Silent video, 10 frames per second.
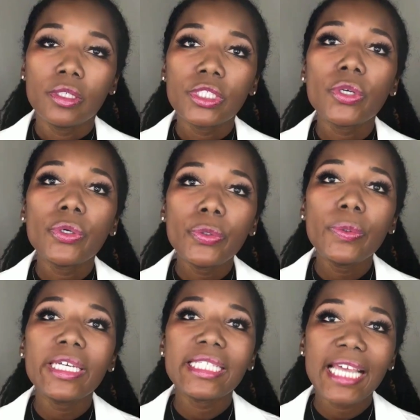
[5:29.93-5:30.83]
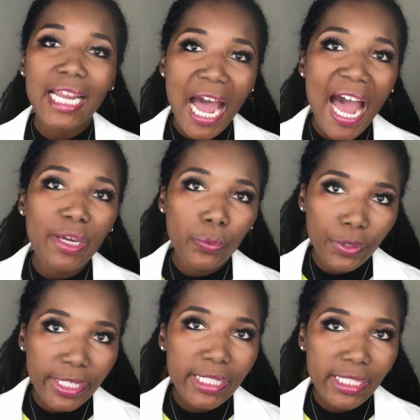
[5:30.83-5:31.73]
So, who is at high
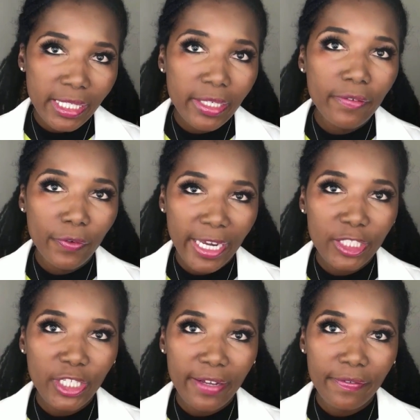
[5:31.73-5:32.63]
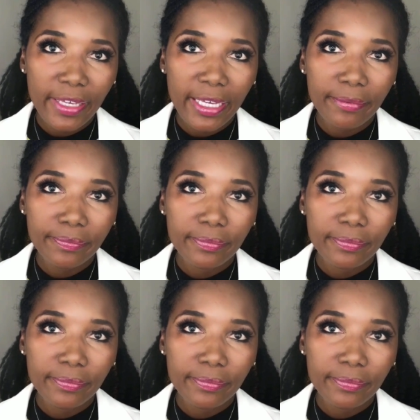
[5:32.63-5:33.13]
risk for HIV?